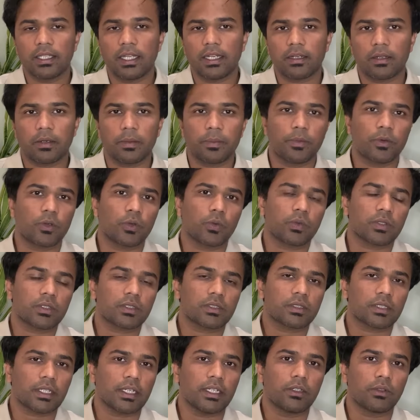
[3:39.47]
that report was
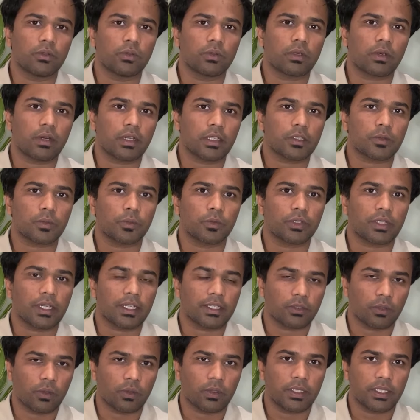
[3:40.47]
sent to transport
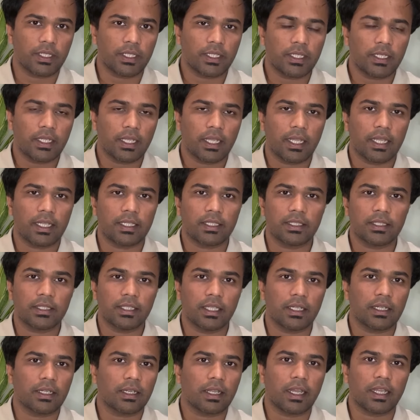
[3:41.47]
authority and
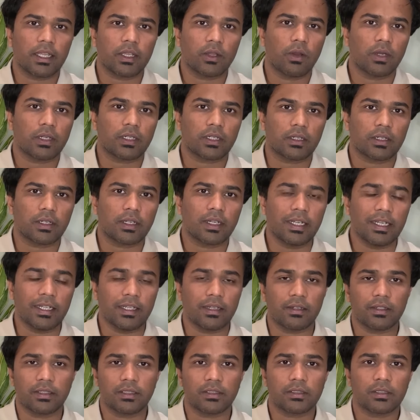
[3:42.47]
then I got a
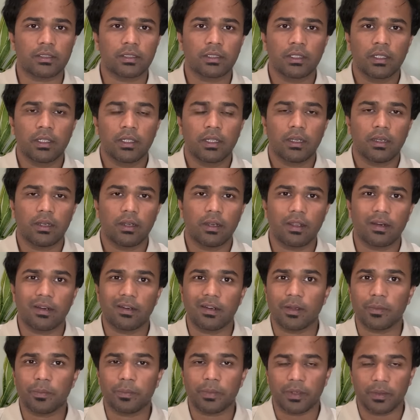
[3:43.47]
clearance
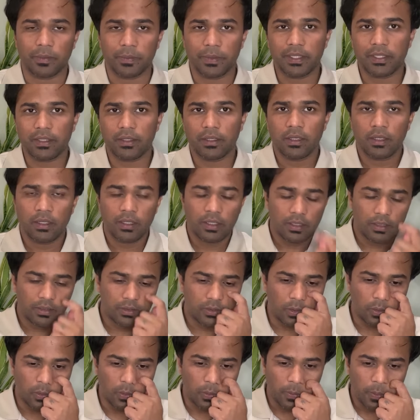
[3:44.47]
learner permit.
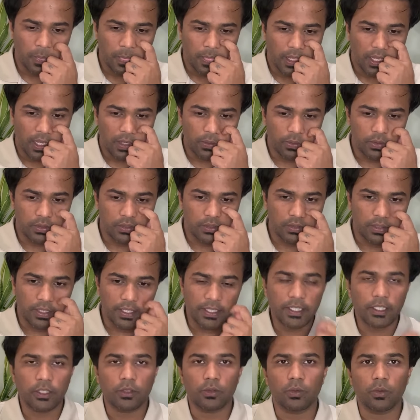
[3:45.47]
So I was
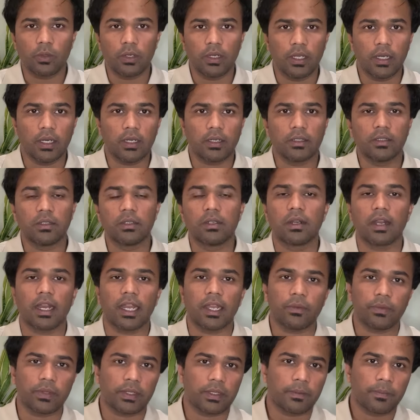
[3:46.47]
ready to learn
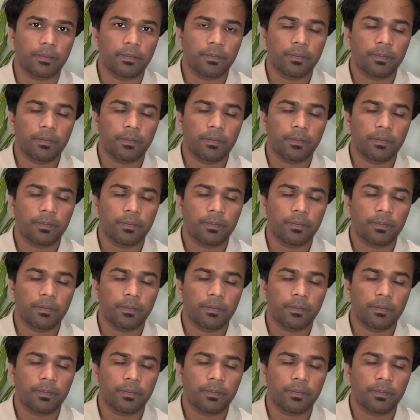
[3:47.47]
driving.